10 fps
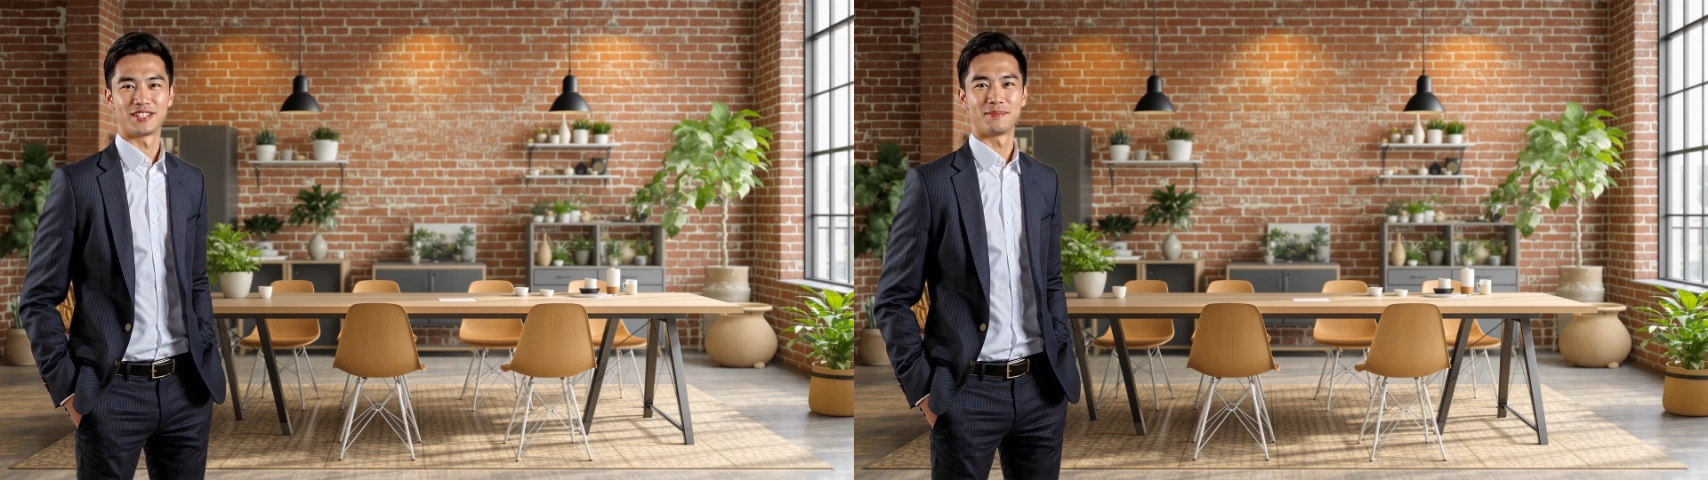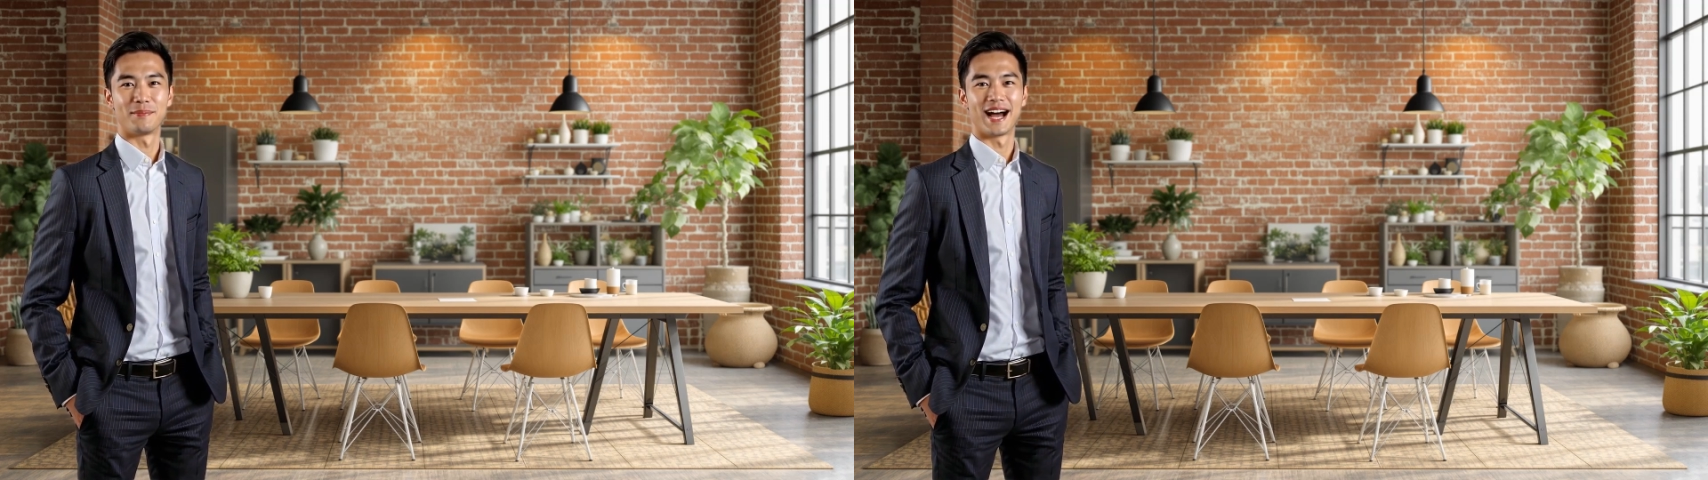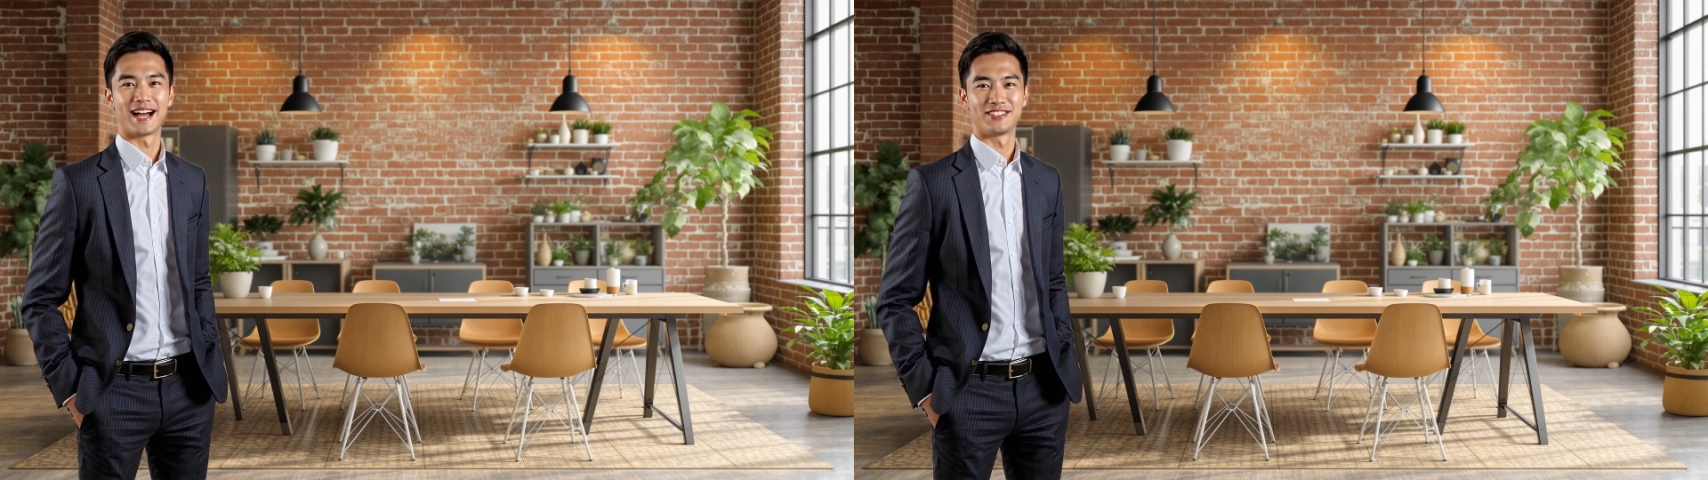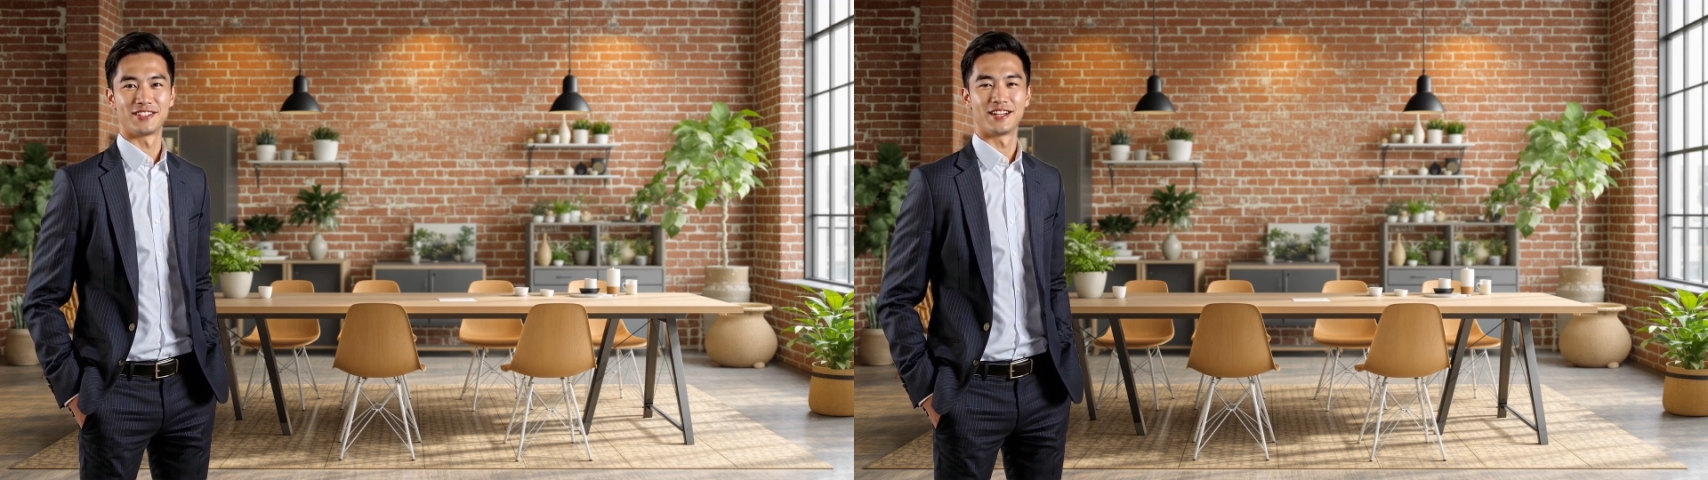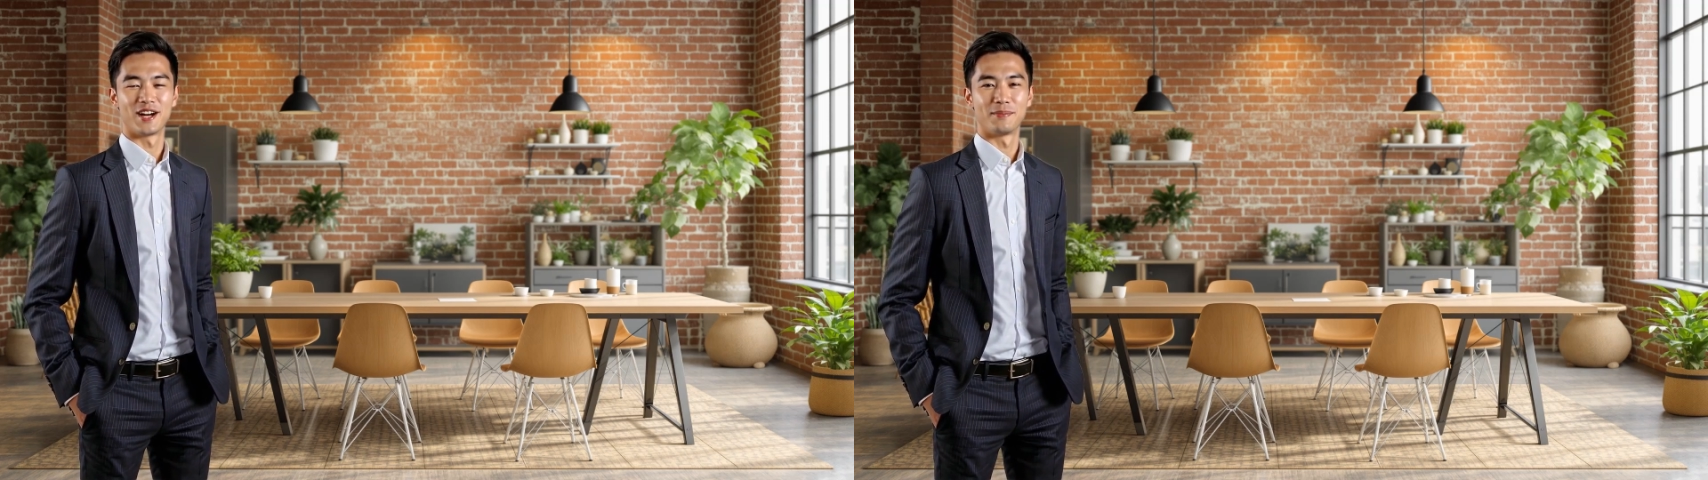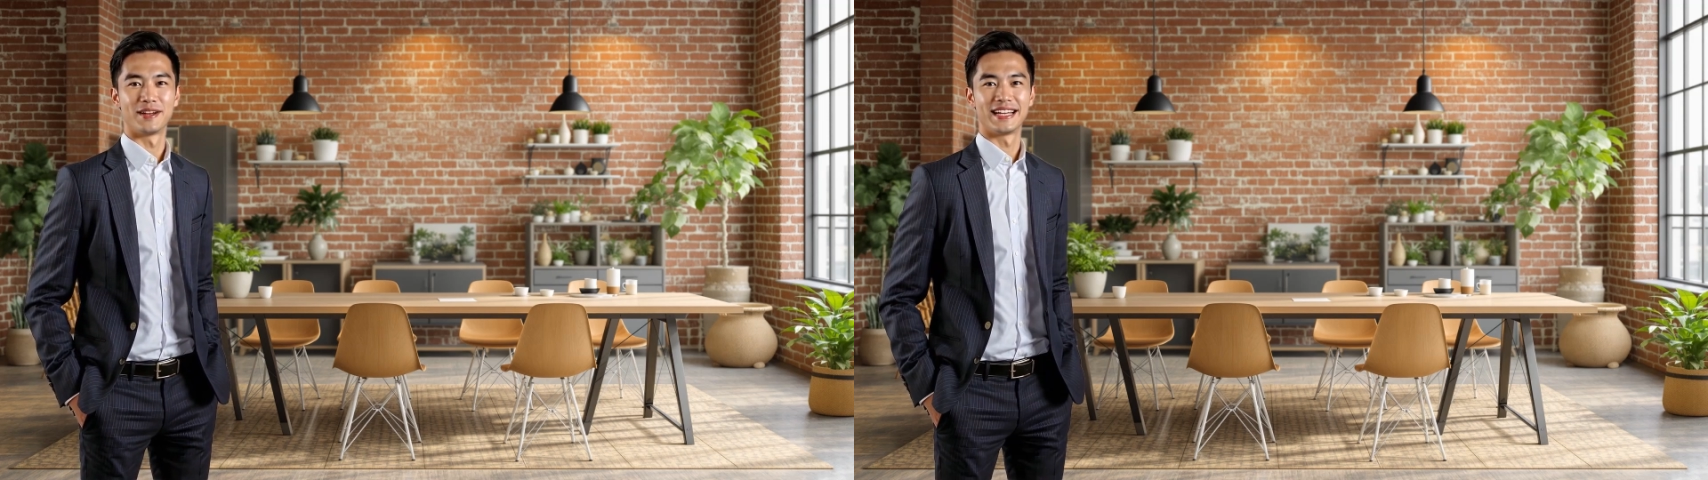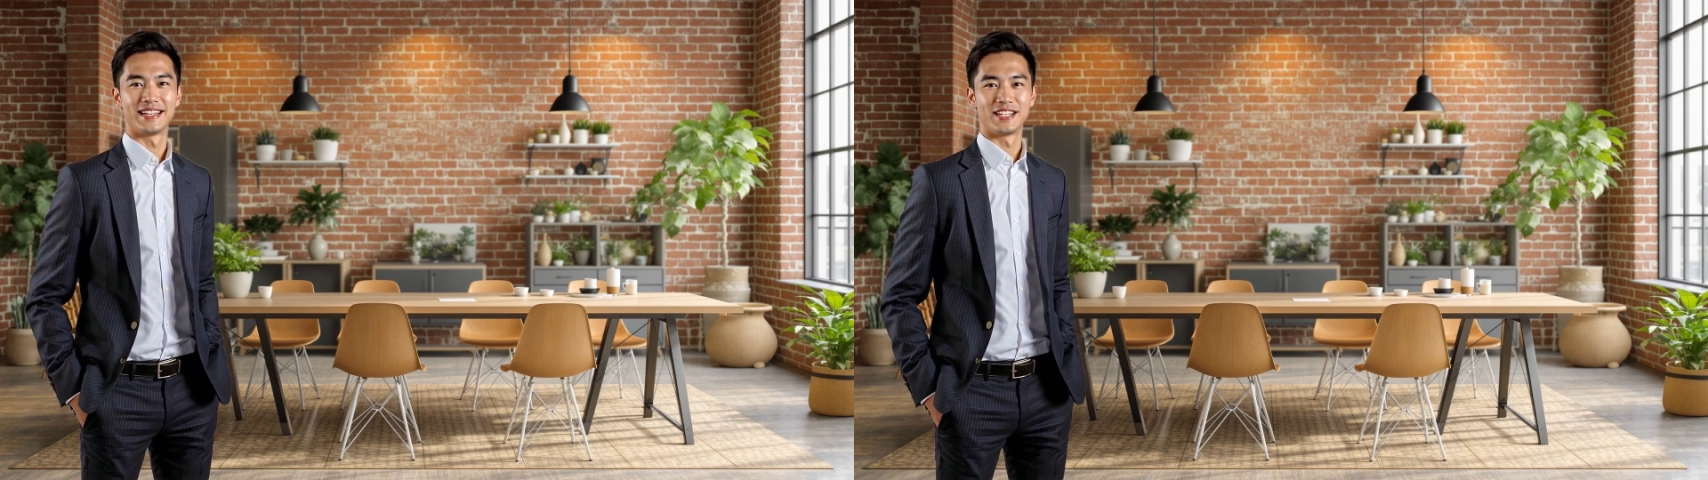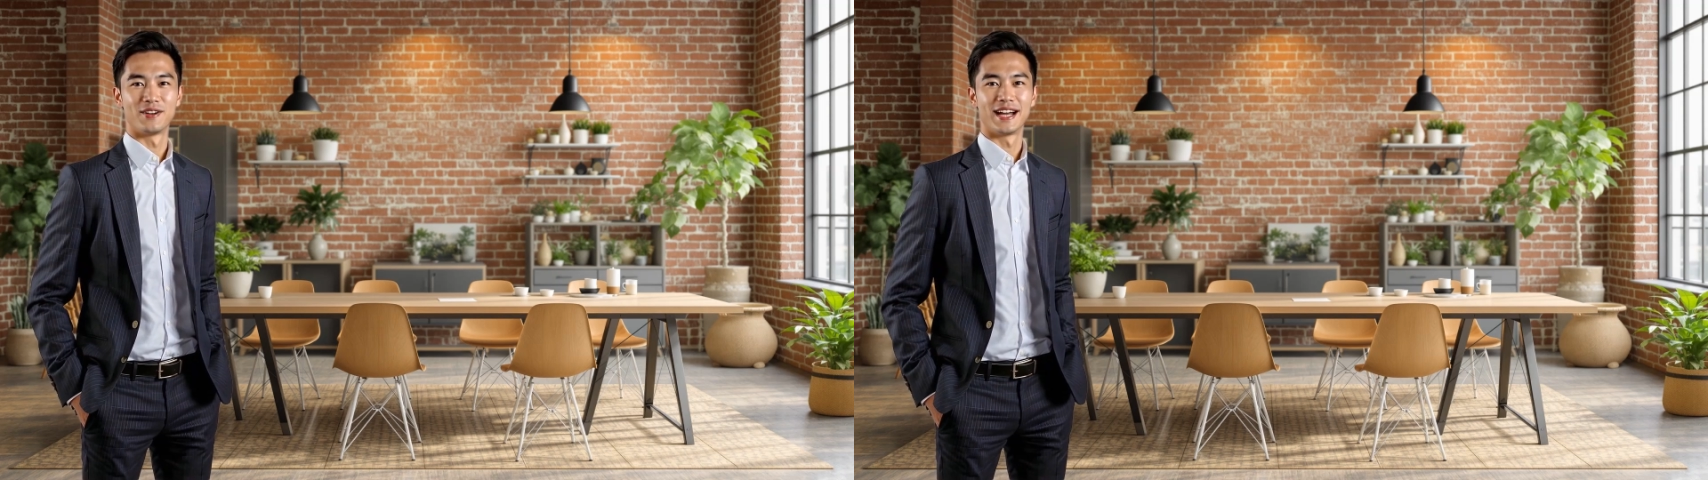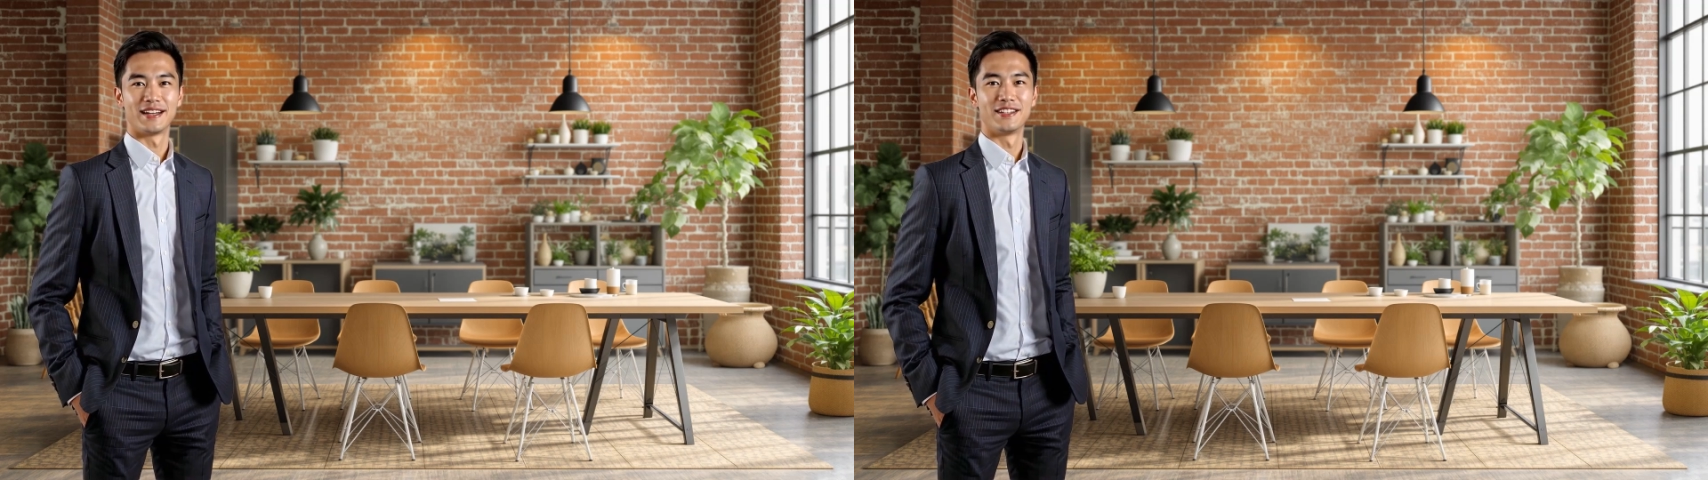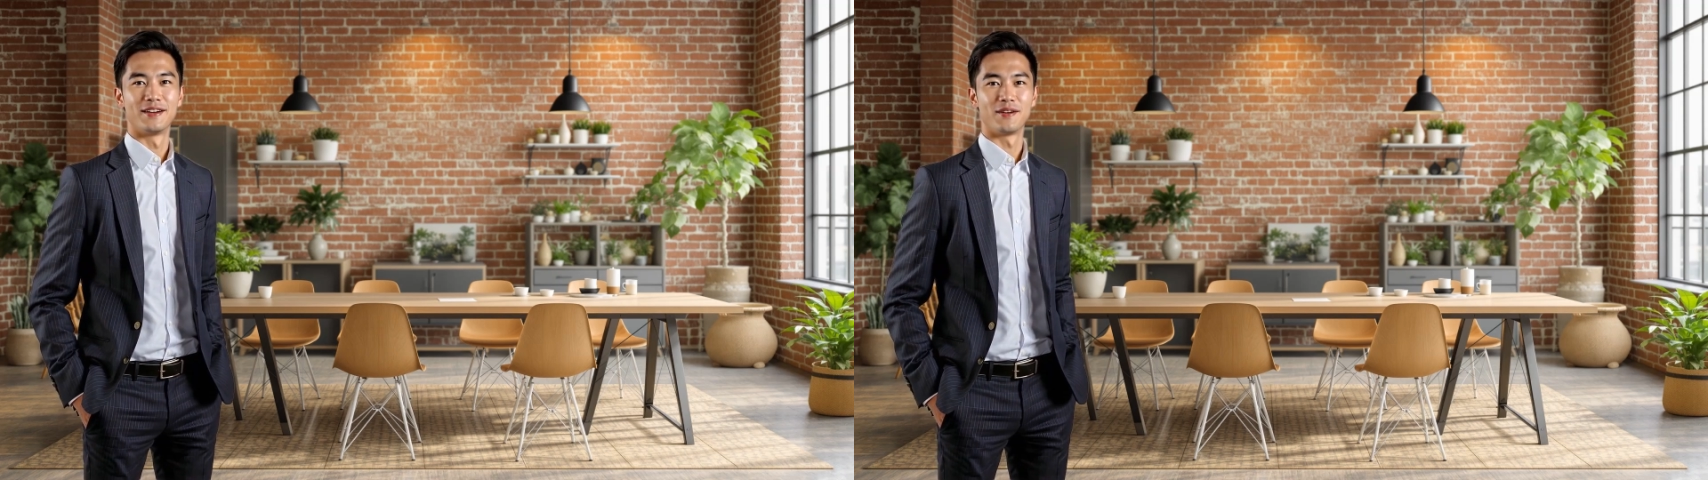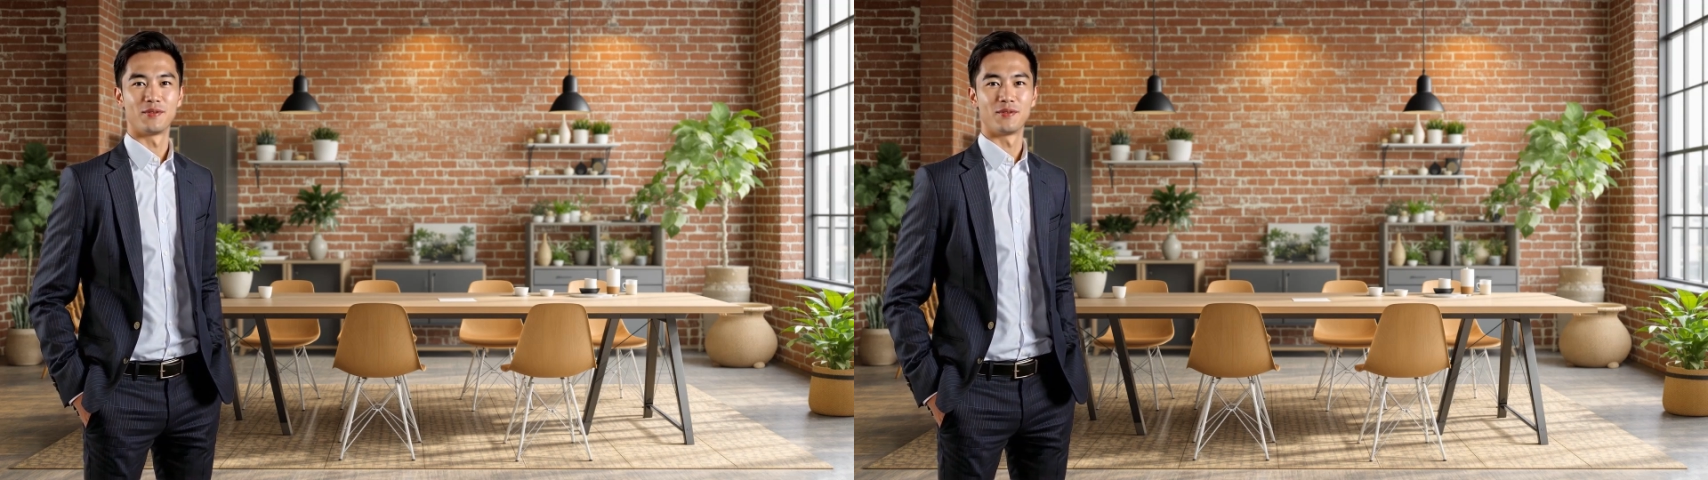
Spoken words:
impact to the company at year-end,